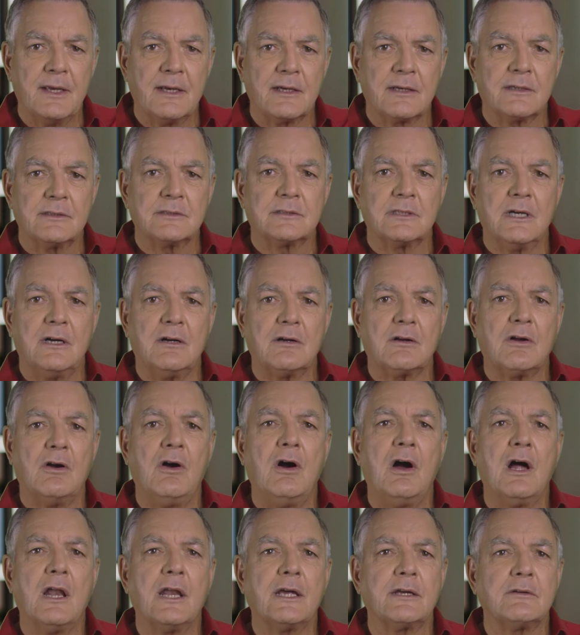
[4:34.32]
because the
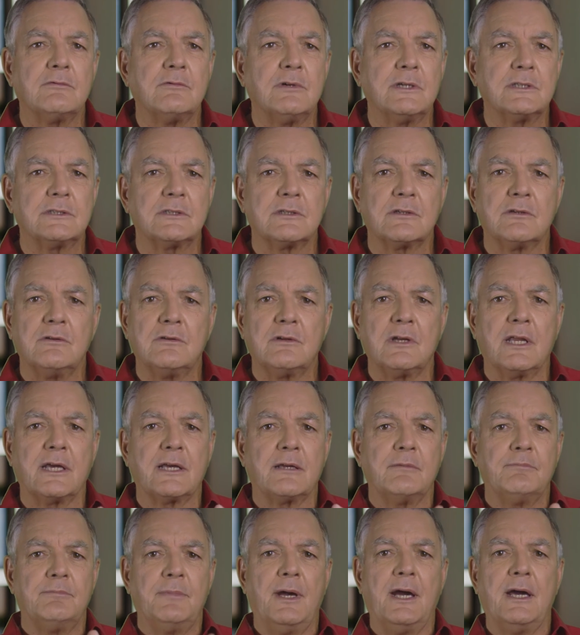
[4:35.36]
alcoholic wants to go
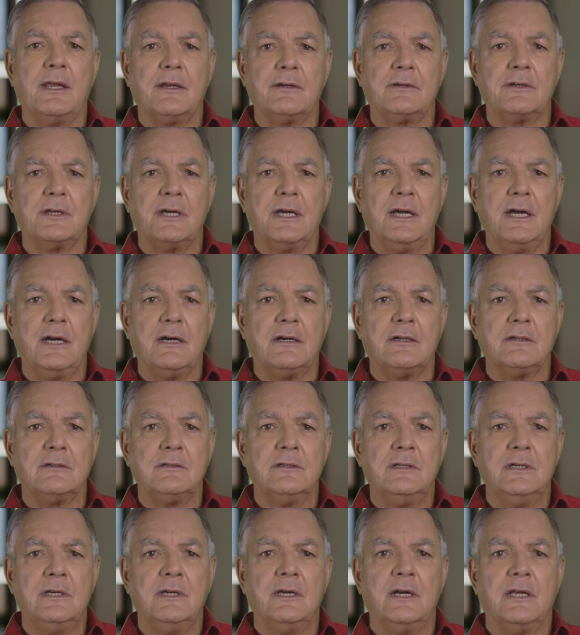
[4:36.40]
like a bat out of
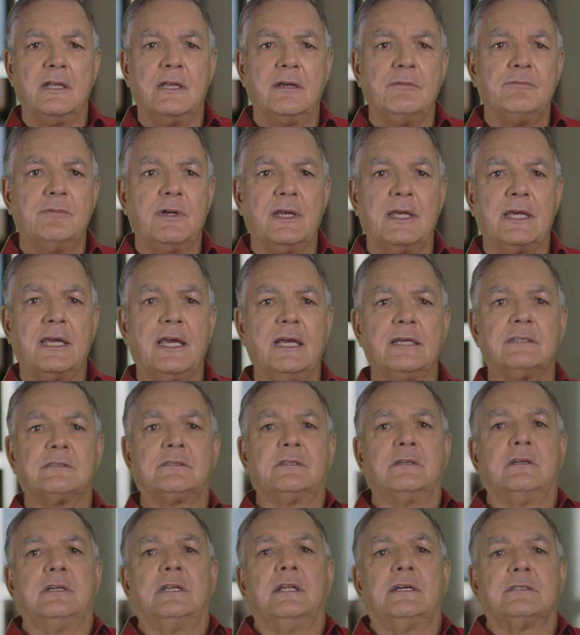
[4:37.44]
hell, and then when he gets
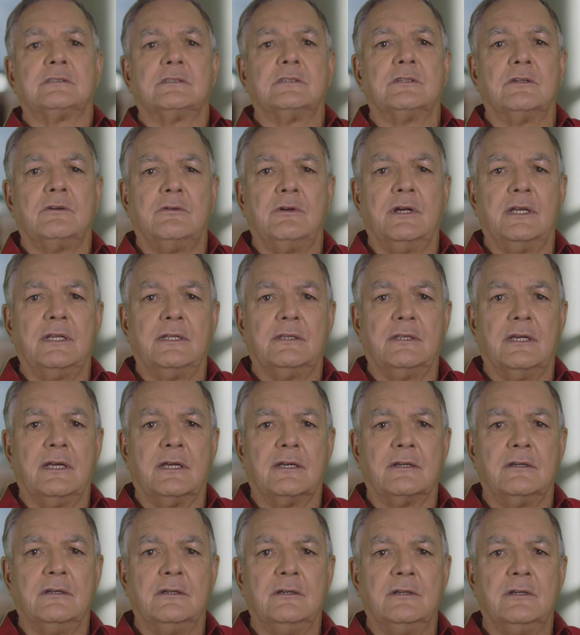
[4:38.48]
there, he doesn't know anything.